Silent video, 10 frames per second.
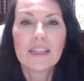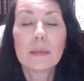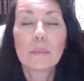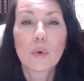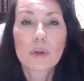the
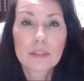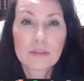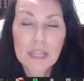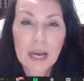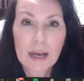importance
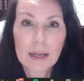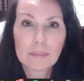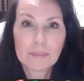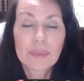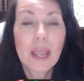of
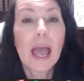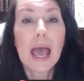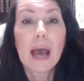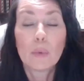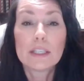time,
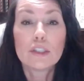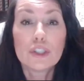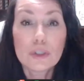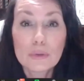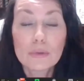how we
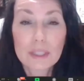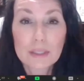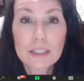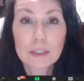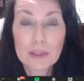choose
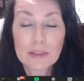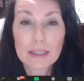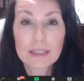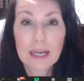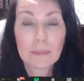to spend
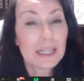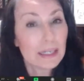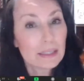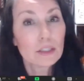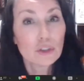that time. And
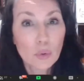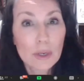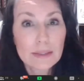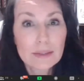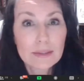it is a
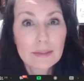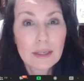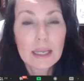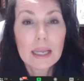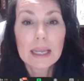choice.
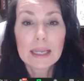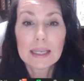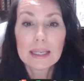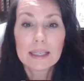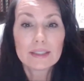
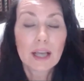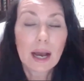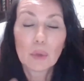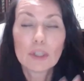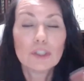
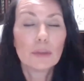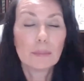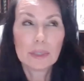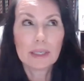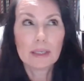I want you to
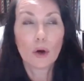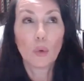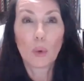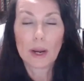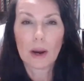be
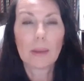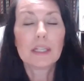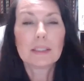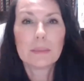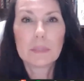aware. I'm
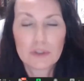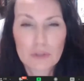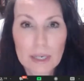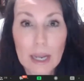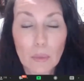going to
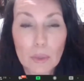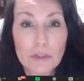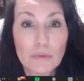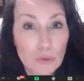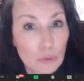demonstrate how when
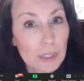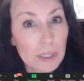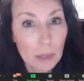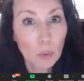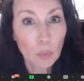you do
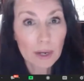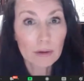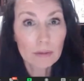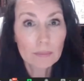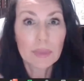become aware
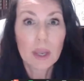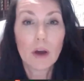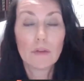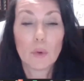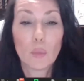
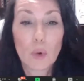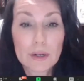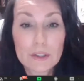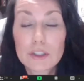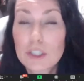of
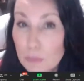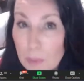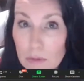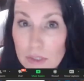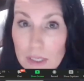where you're
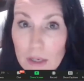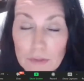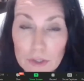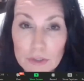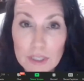disposing
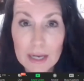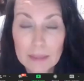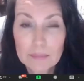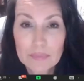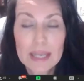of your
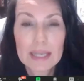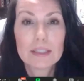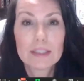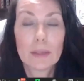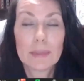time,
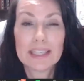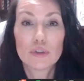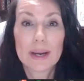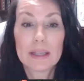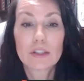it's going to be
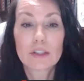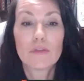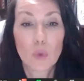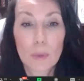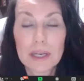
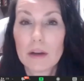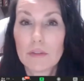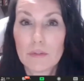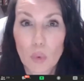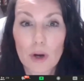transforming
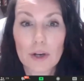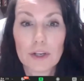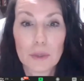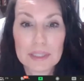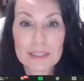for
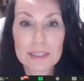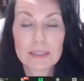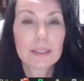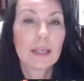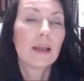your business.